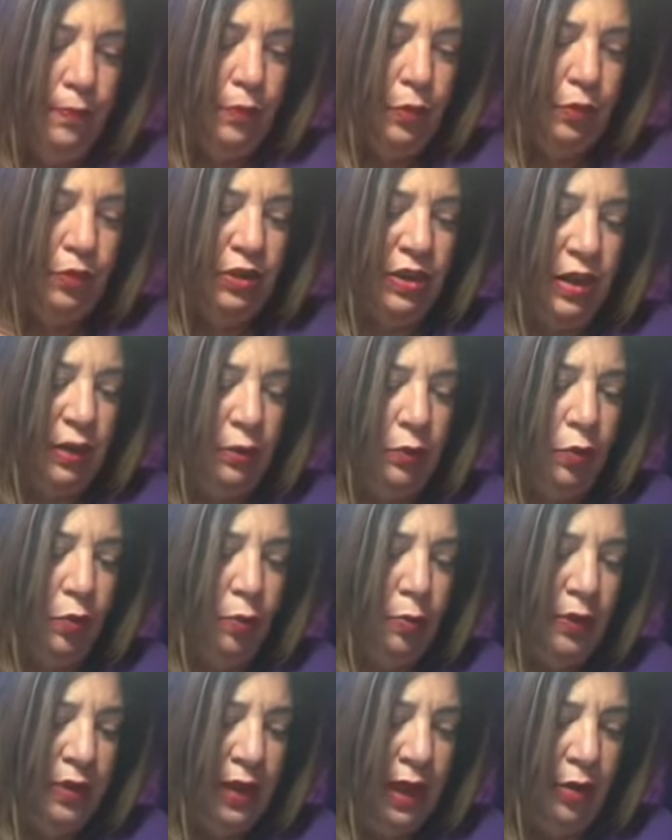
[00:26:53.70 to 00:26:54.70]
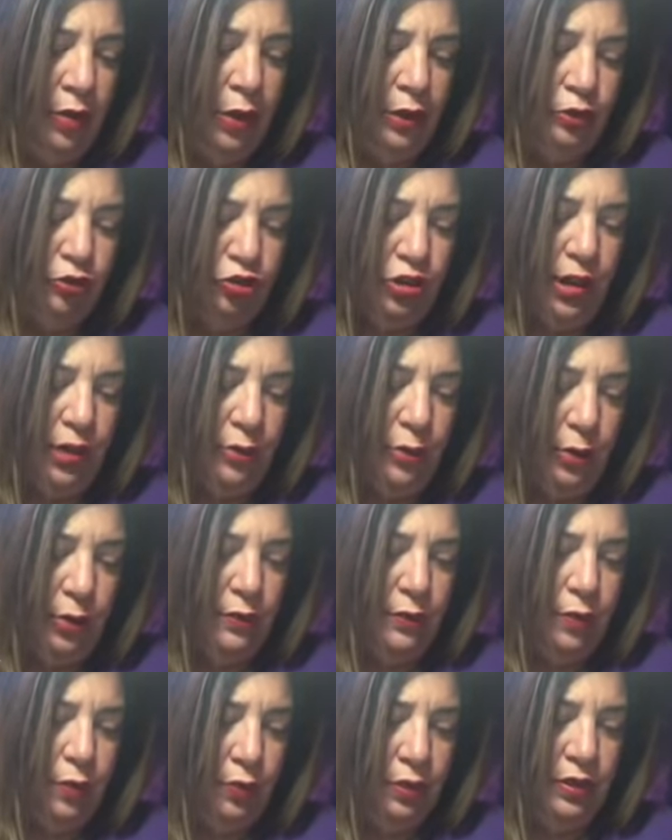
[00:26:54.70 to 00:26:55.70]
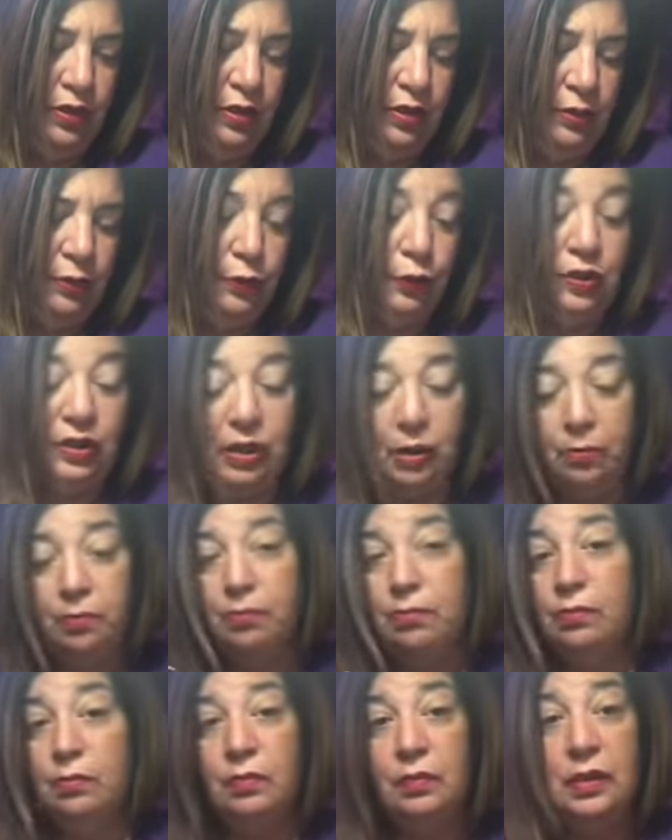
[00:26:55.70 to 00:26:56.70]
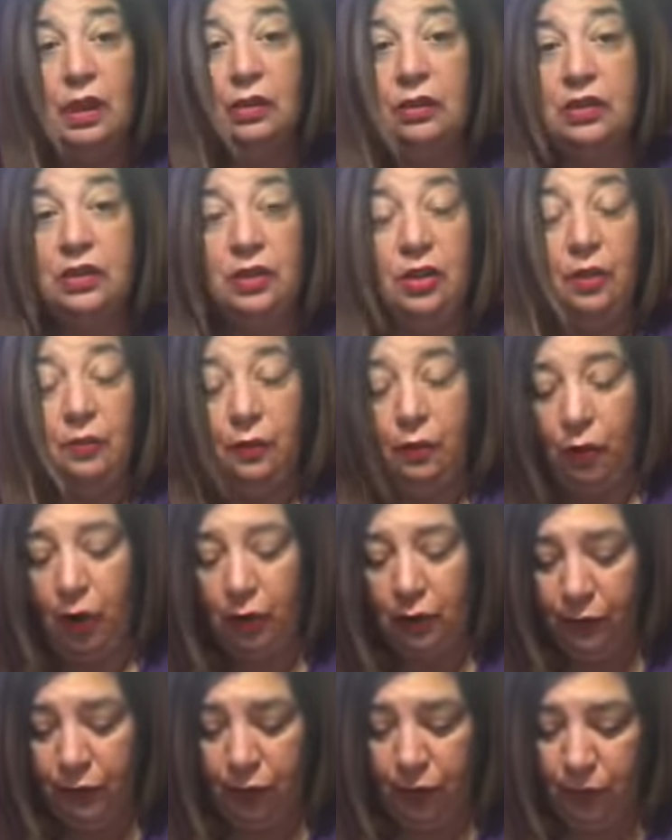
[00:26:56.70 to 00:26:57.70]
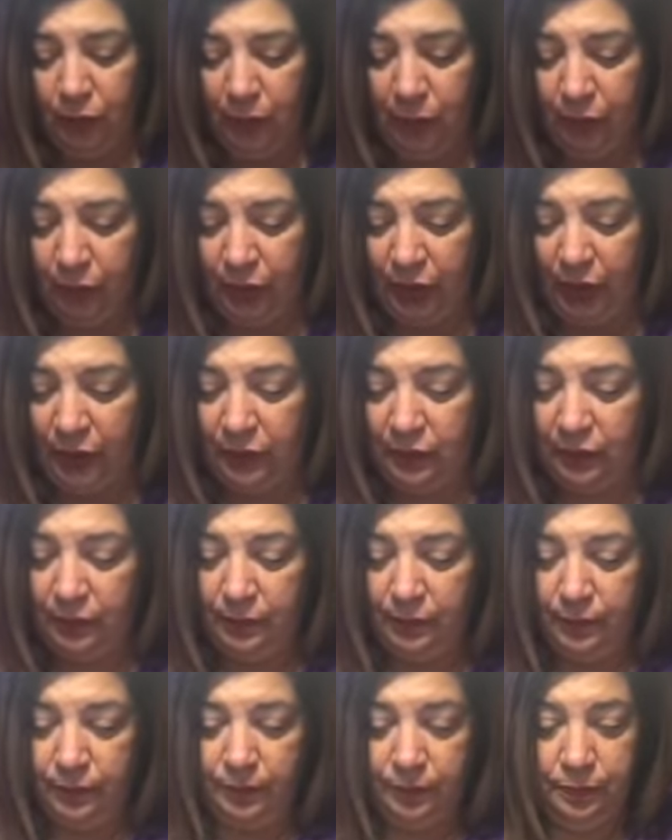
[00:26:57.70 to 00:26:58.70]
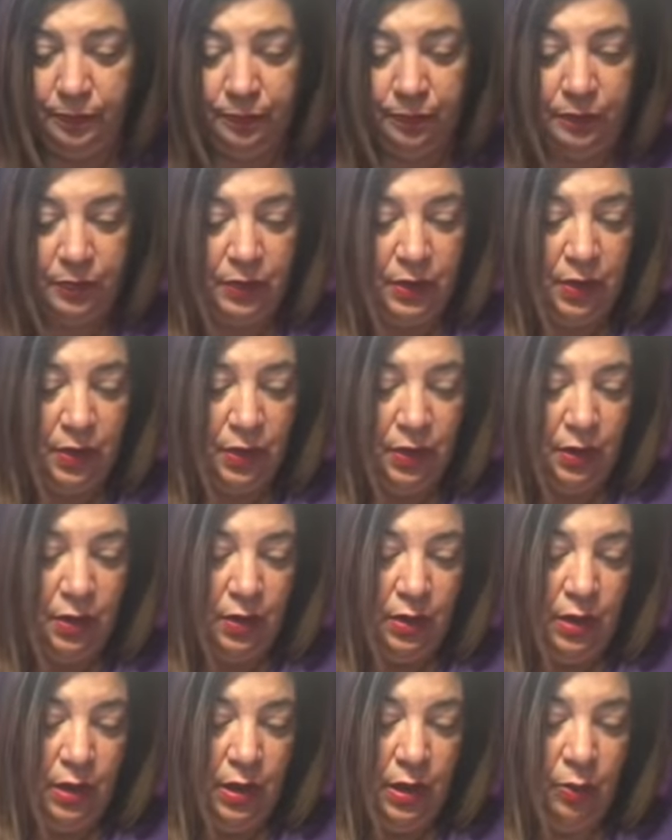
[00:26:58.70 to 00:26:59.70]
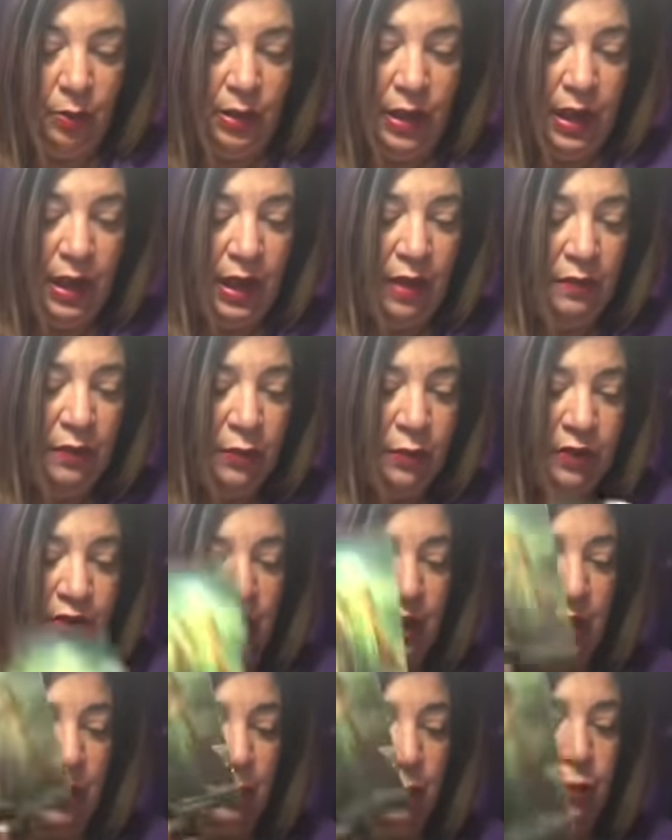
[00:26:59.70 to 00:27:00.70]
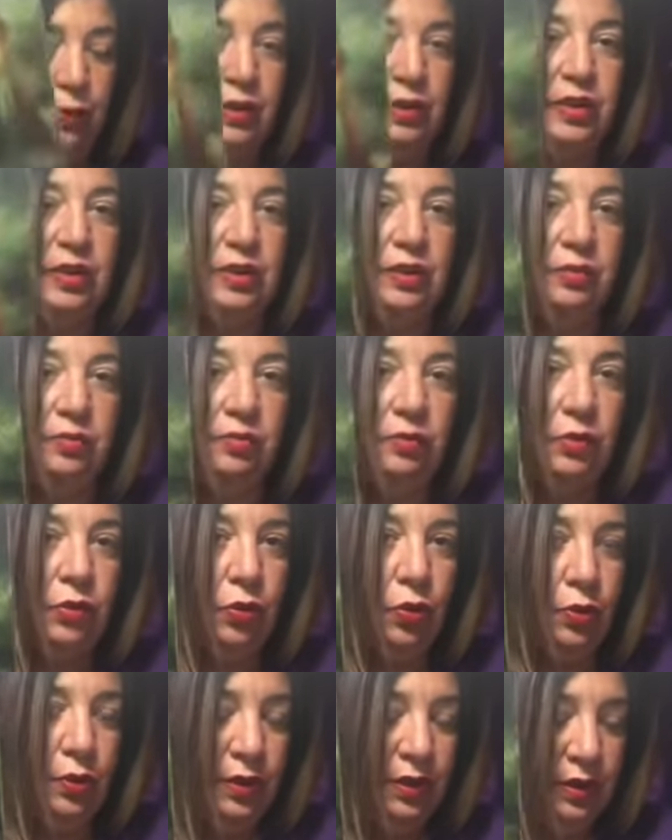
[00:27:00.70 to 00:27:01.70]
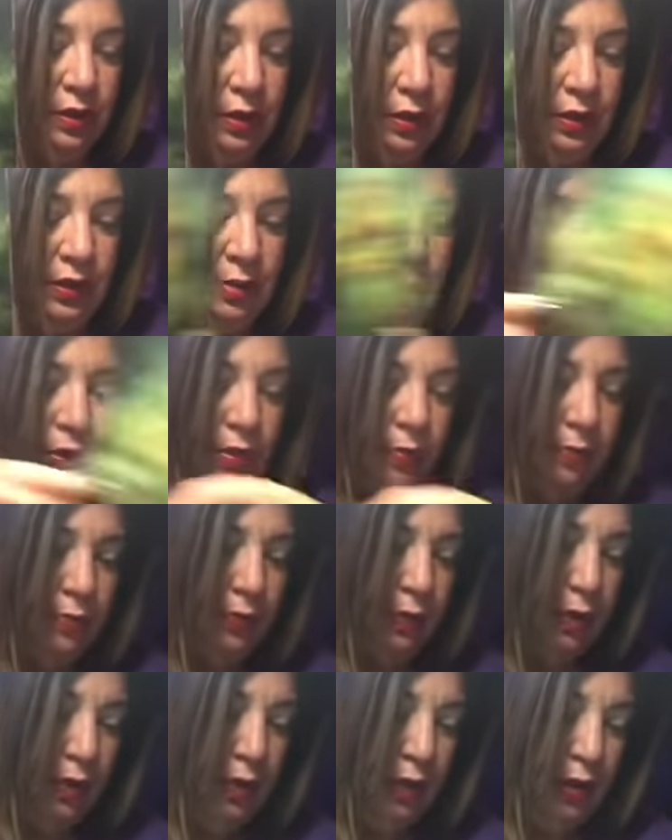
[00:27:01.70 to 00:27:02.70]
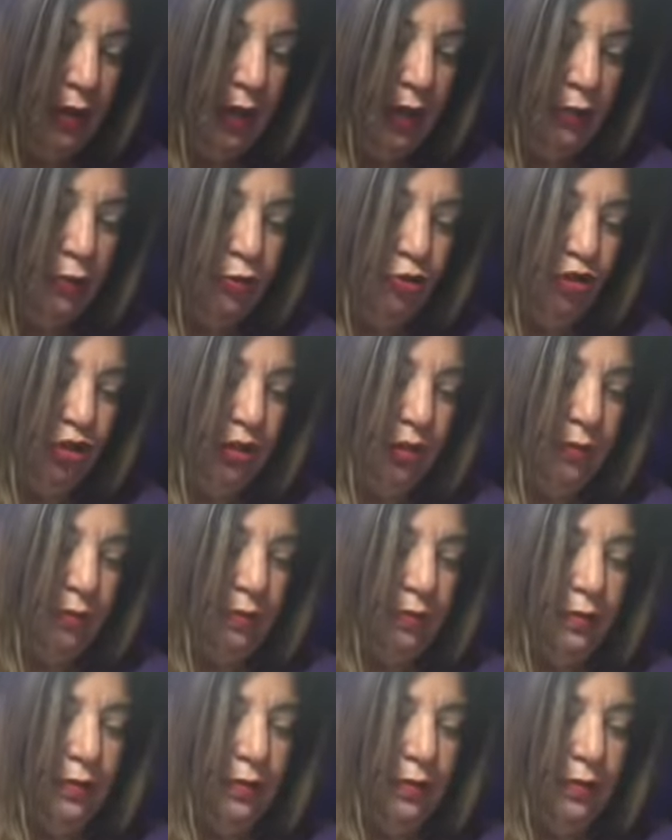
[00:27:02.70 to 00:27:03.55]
You're scared to open that heart chakra of yours for some. Now, that's not for all of you. Remember that. And what I have here is the Empress, Taurus, Libra, energy,